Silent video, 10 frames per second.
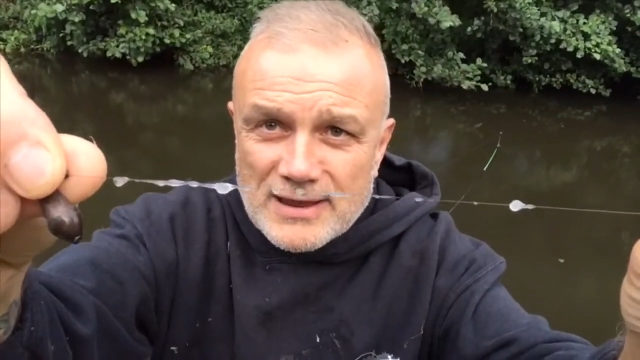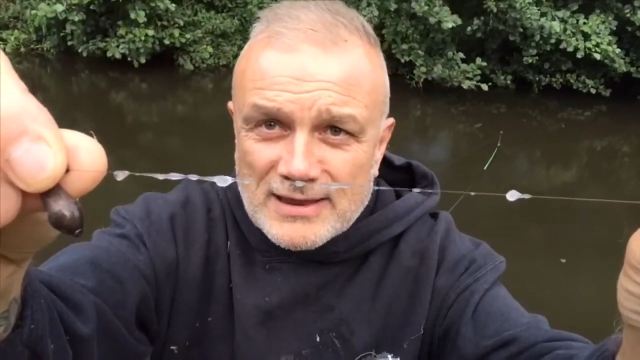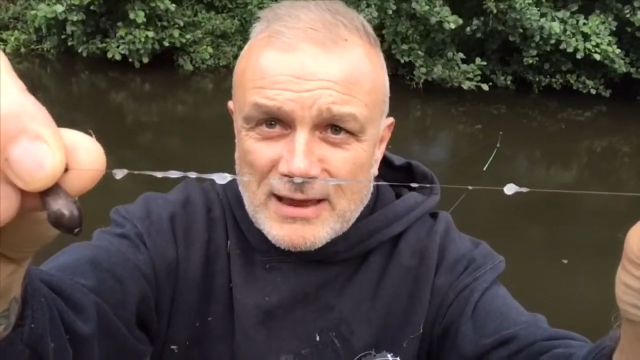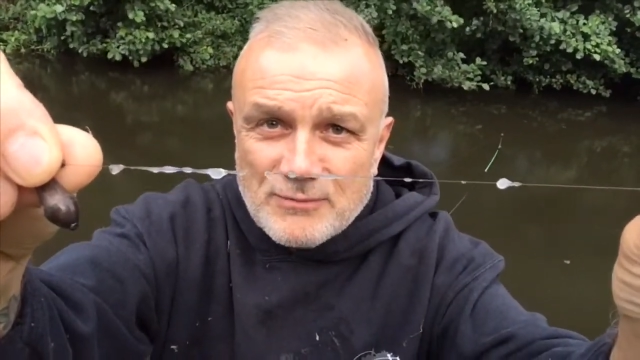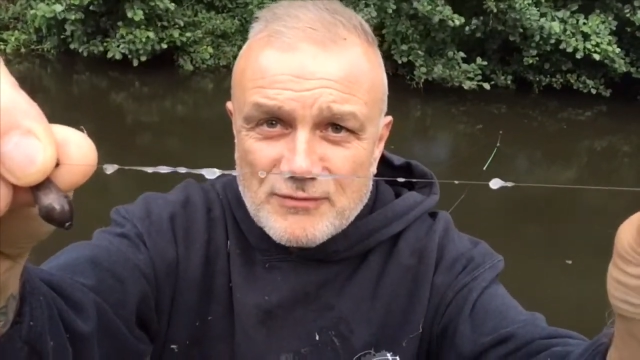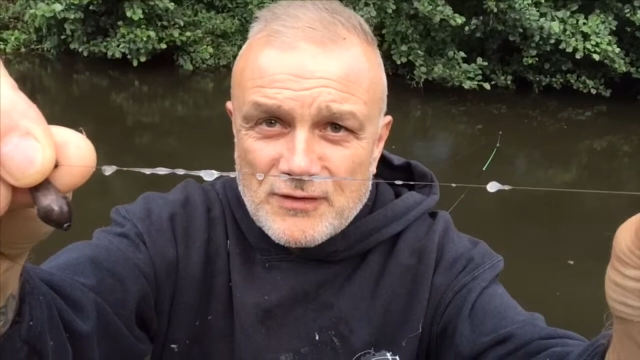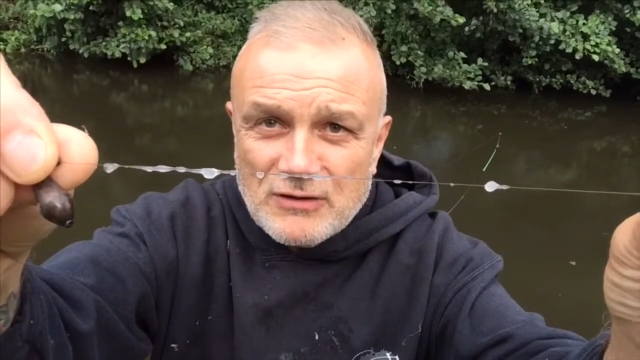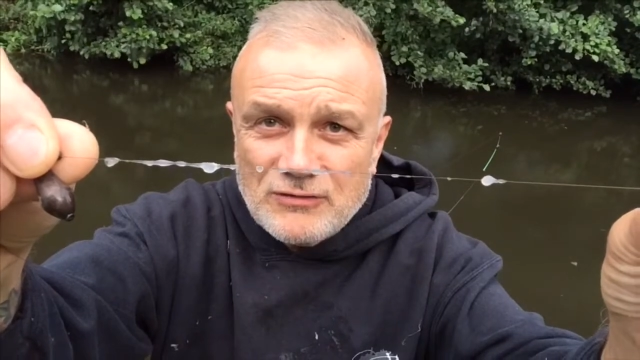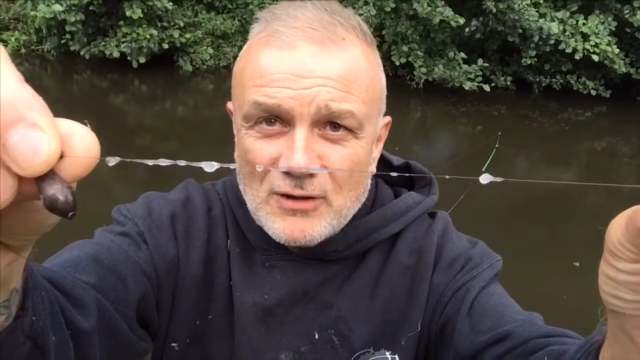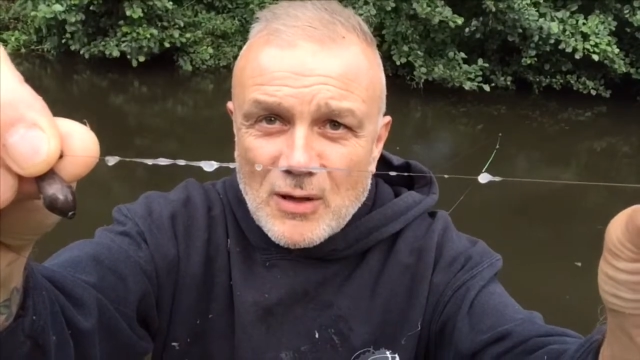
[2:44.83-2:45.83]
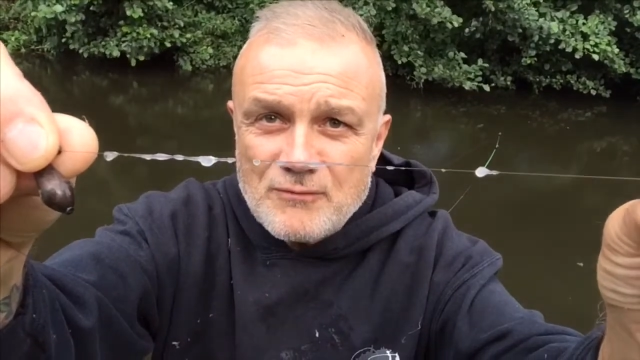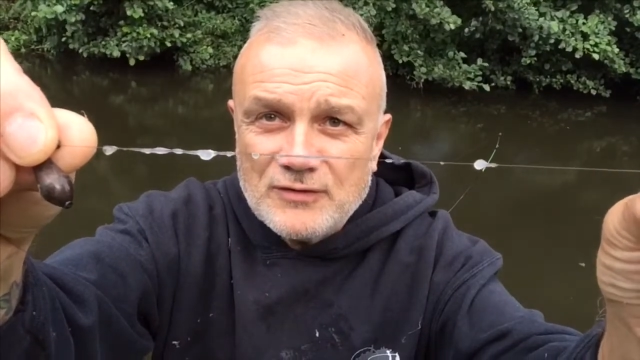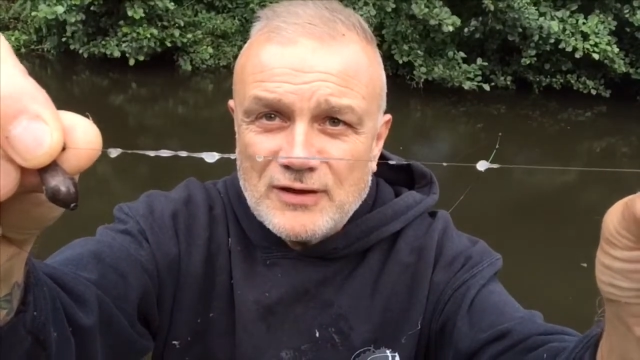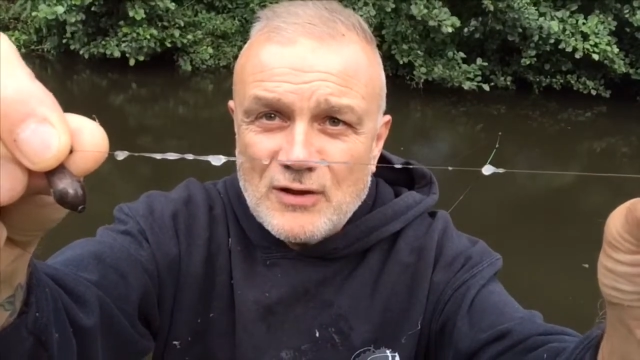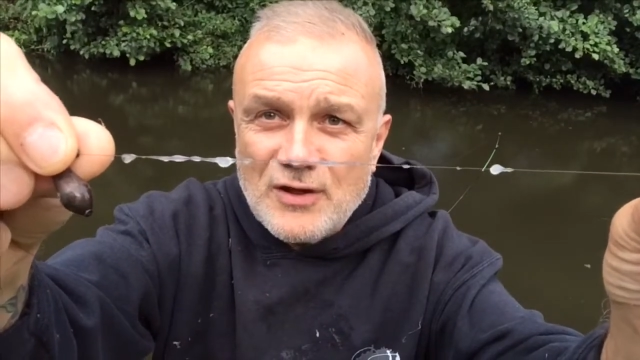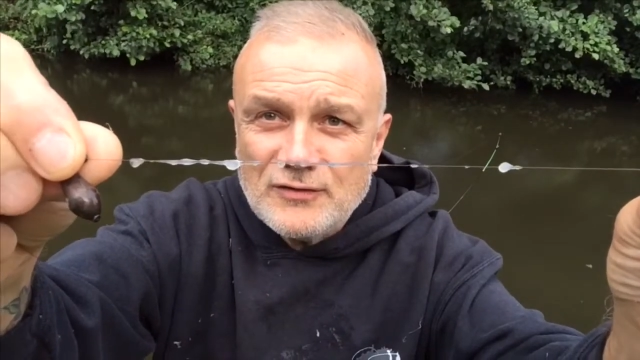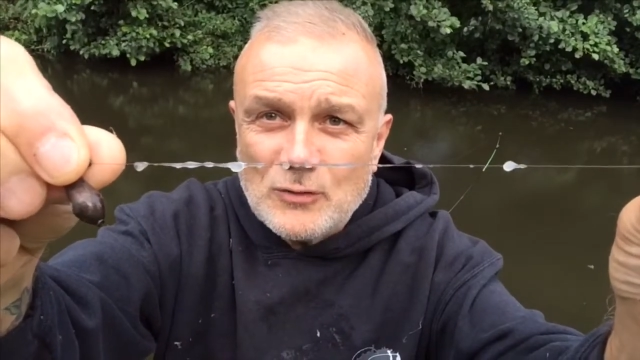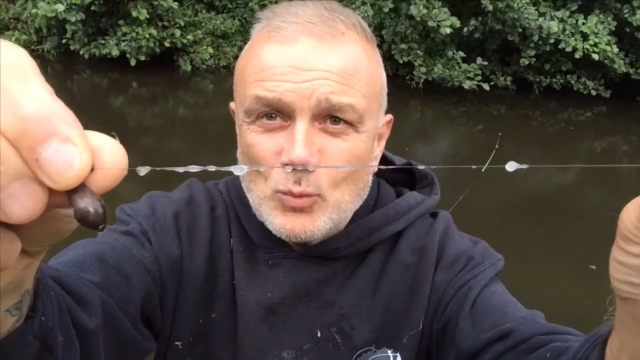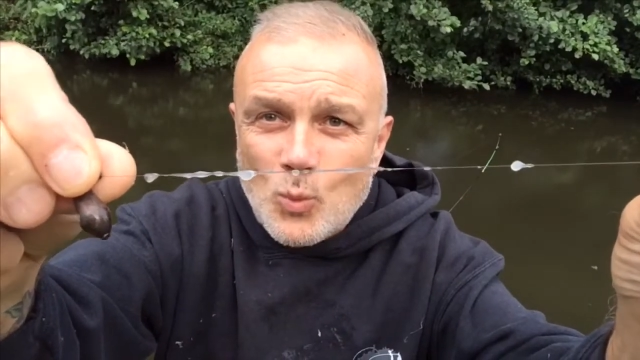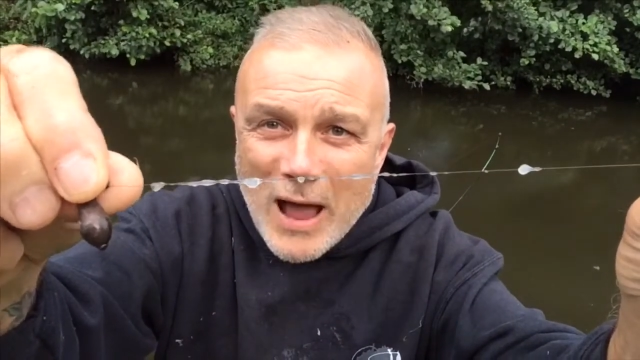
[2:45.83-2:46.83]
keep the fish obviously nice
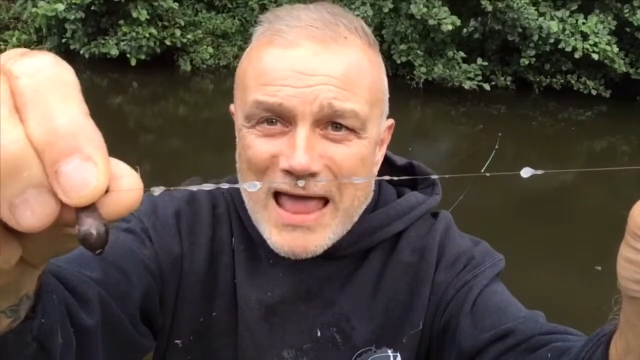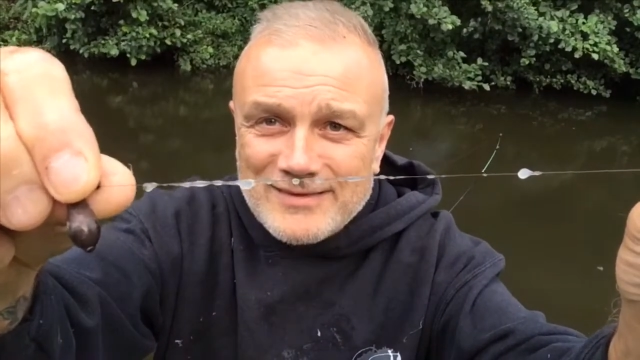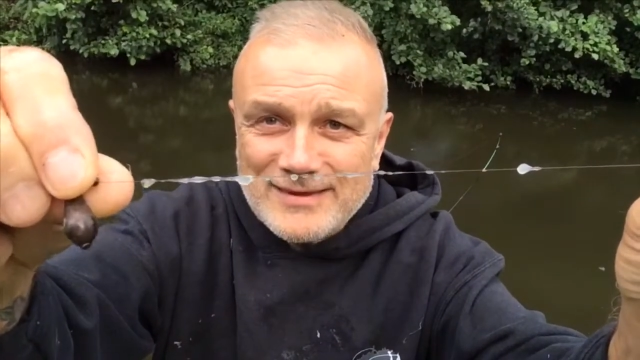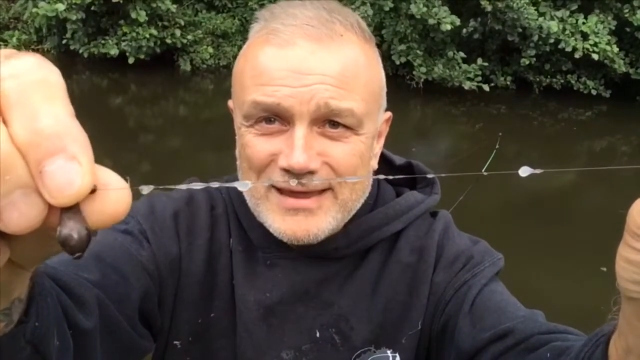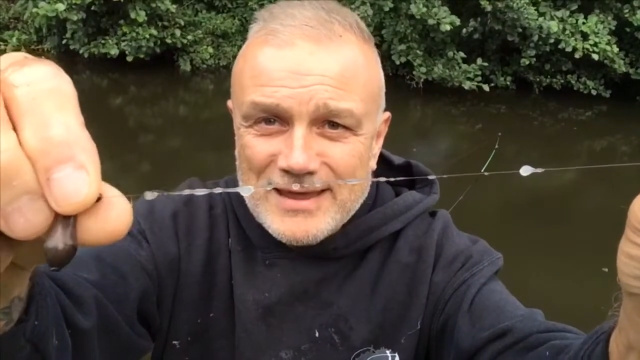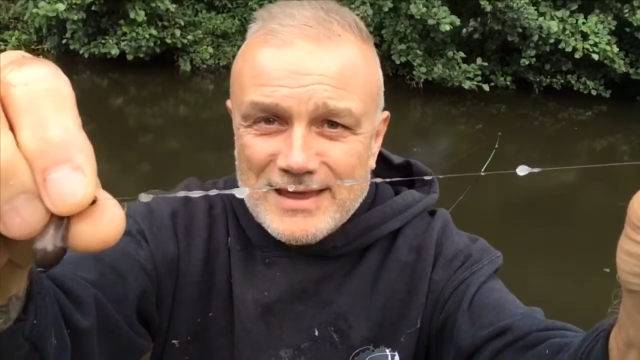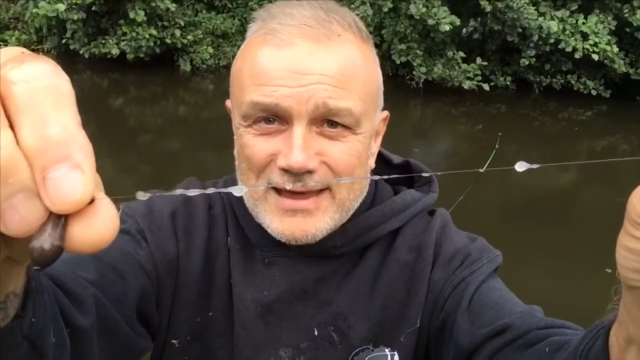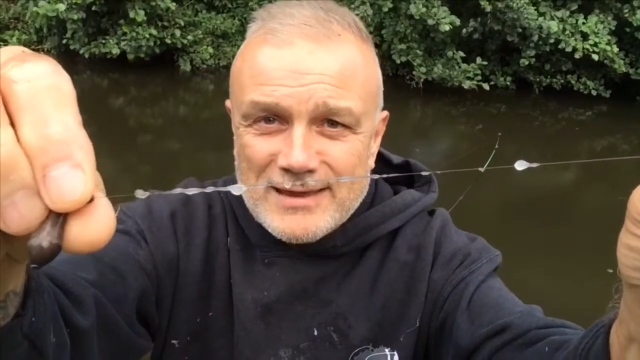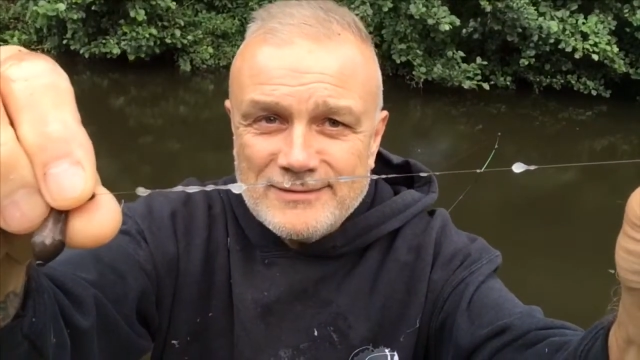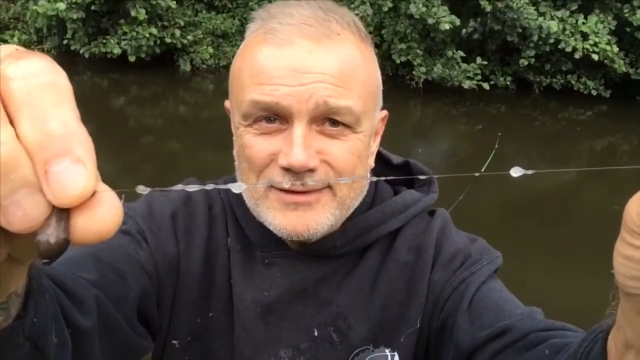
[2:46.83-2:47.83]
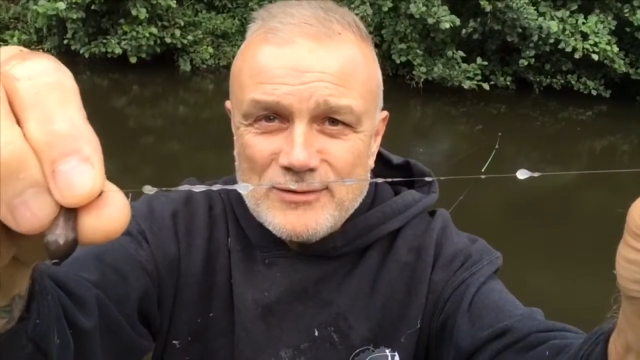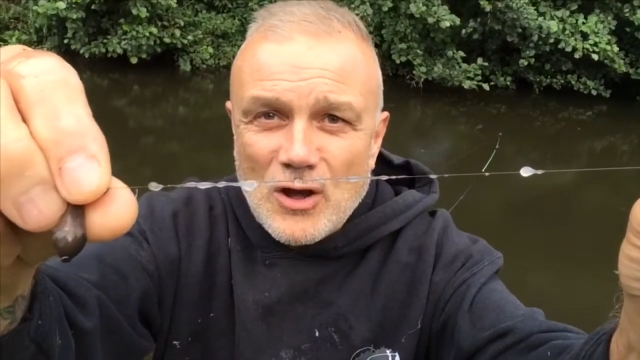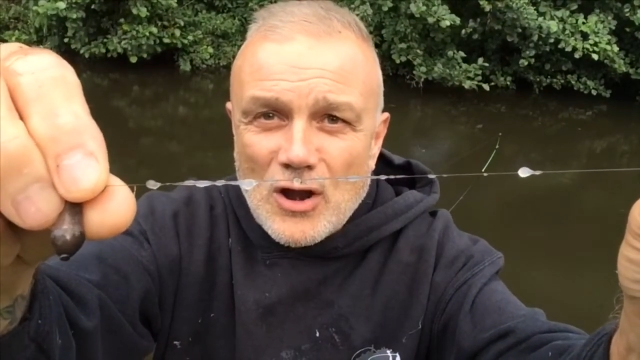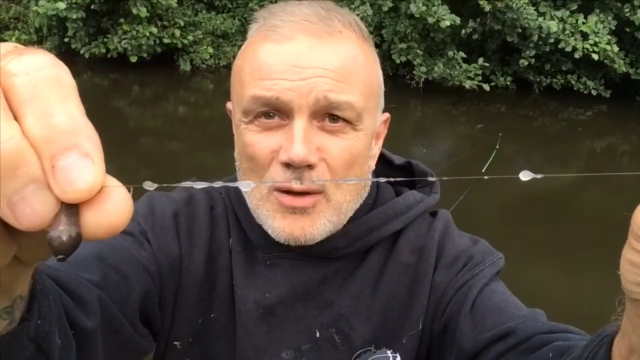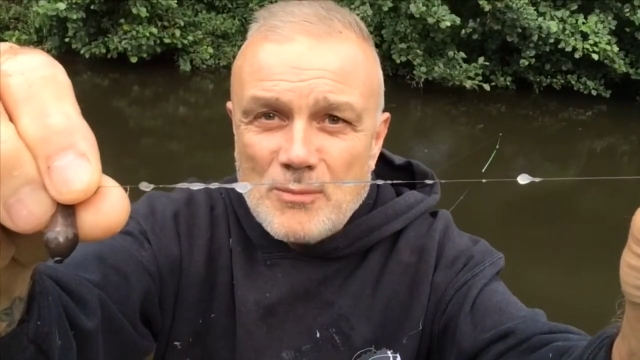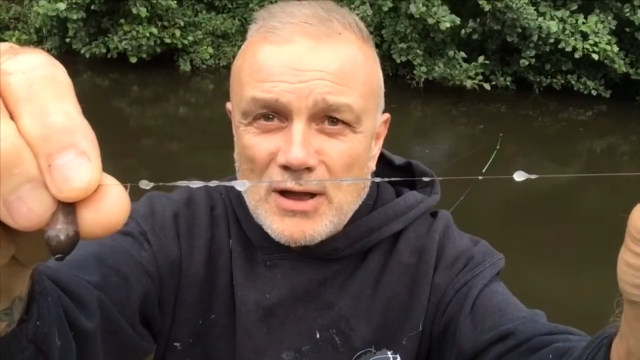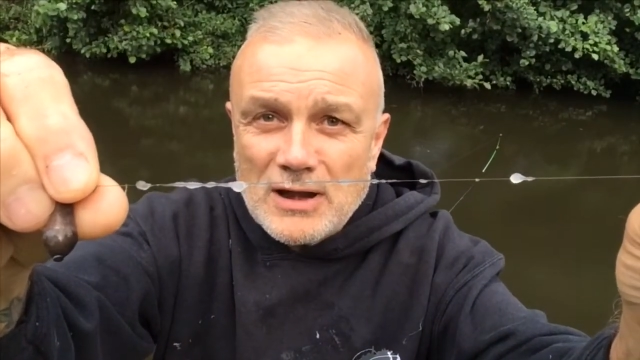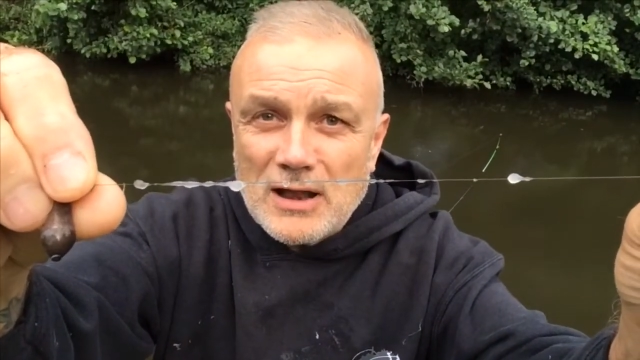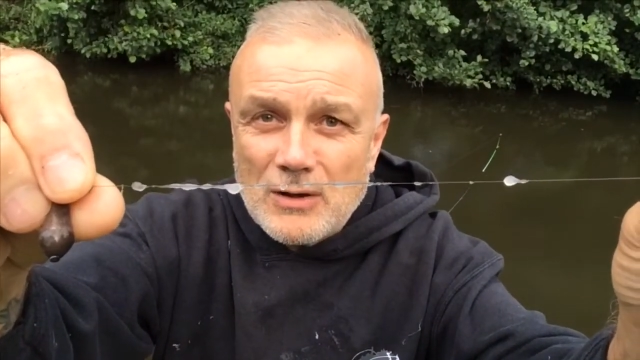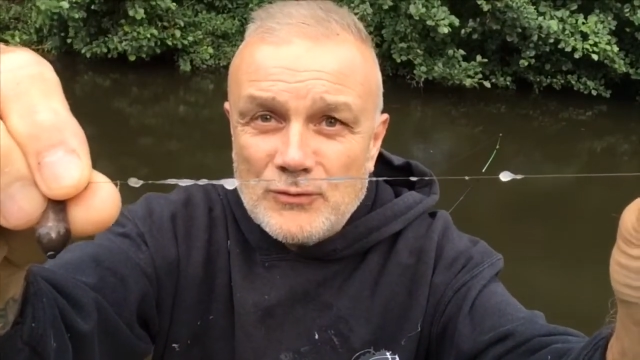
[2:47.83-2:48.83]
and wet and not on my
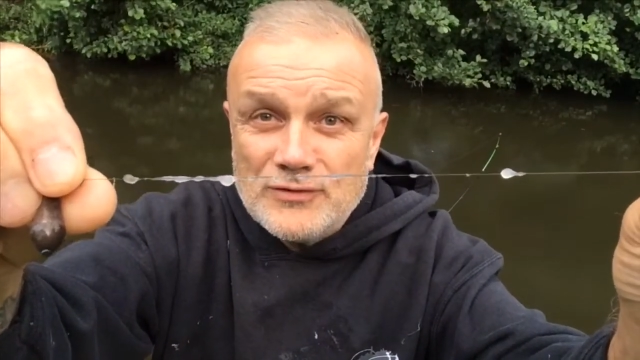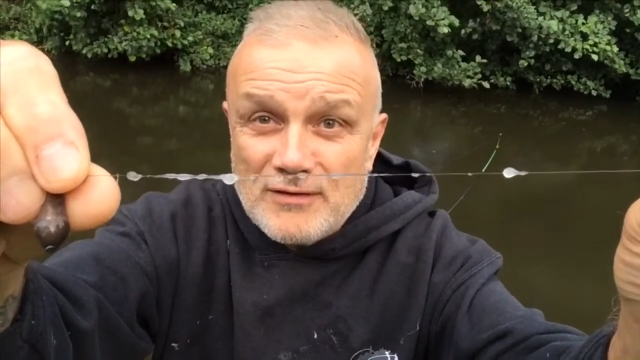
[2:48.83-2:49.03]
clothes.